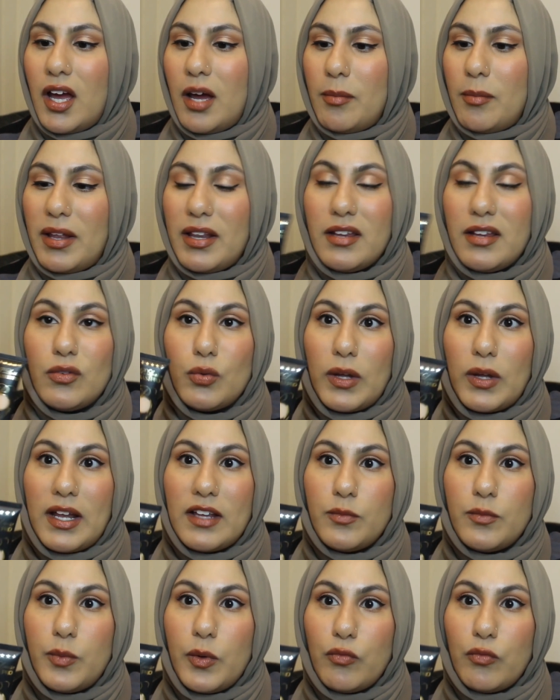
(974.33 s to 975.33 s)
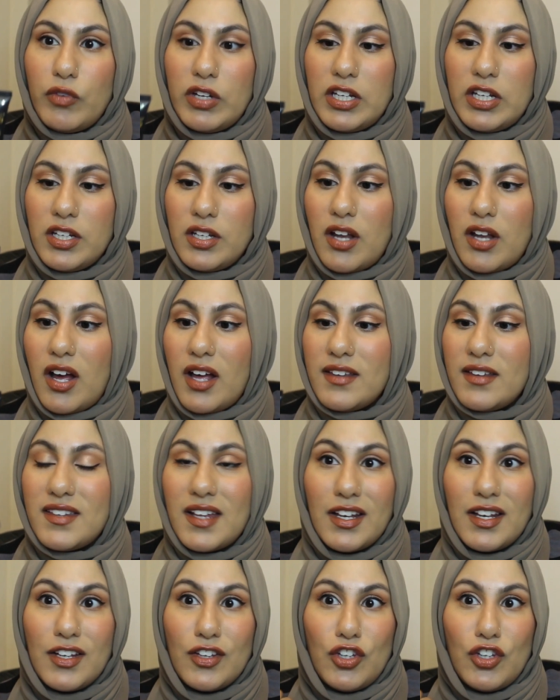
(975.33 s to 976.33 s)
This one has been really nice
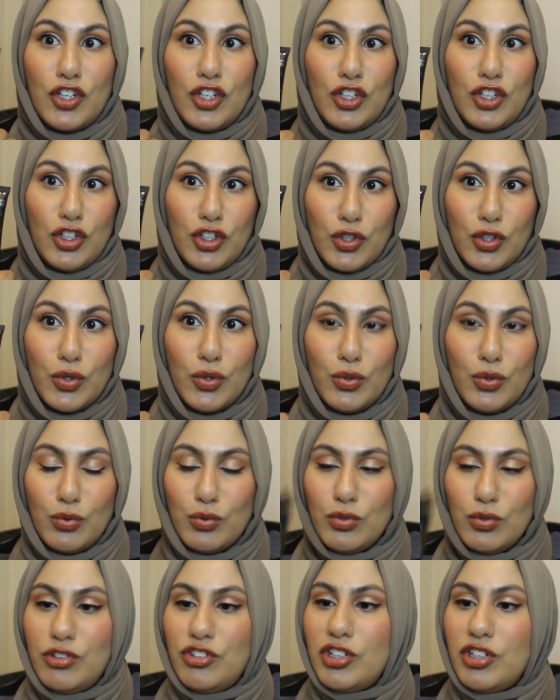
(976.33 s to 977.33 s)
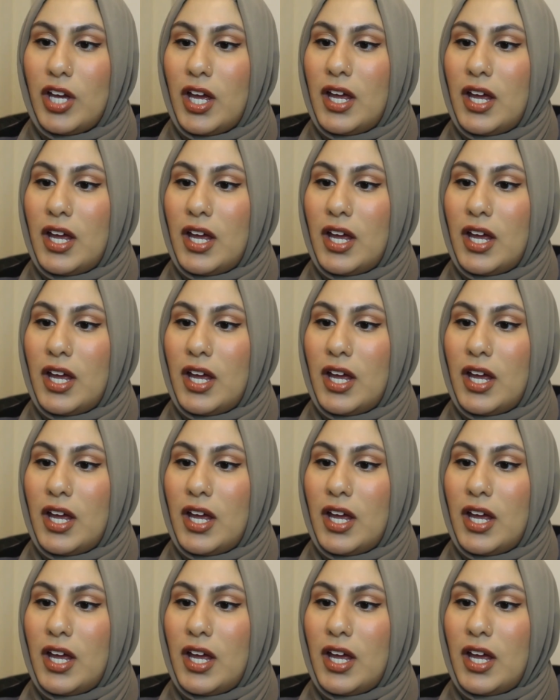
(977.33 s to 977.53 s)
and it's huge.